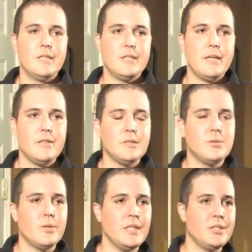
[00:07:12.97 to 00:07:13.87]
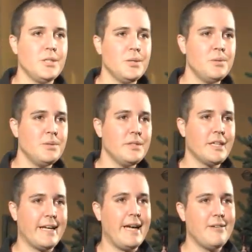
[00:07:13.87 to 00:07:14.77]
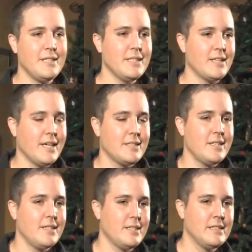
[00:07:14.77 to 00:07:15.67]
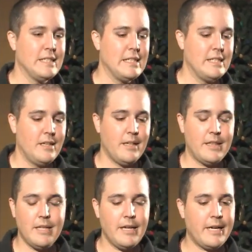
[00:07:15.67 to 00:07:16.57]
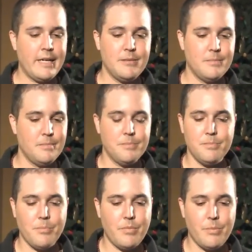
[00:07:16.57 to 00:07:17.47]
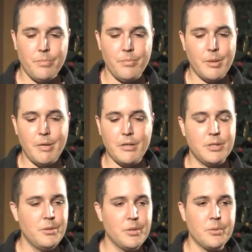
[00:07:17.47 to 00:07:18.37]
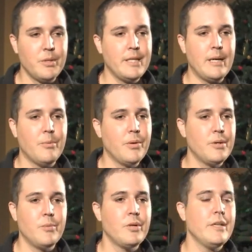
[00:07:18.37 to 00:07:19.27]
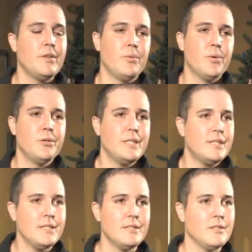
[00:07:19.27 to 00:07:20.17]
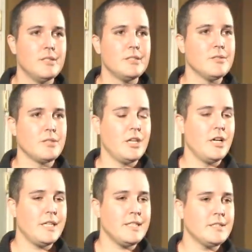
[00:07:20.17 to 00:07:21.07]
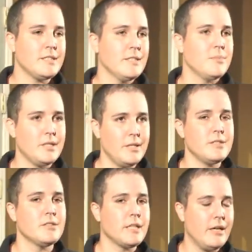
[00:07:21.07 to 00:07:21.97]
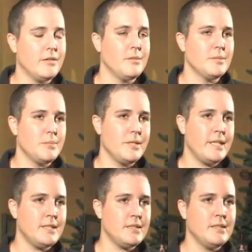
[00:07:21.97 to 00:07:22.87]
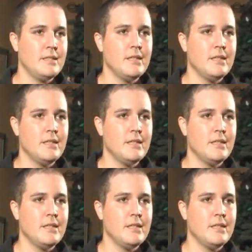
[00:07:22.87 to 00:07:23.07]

They counted 22, counting I think I had about 2 or 3 that weren't even rooted. They're just little cuttings, but they still counted them as plants.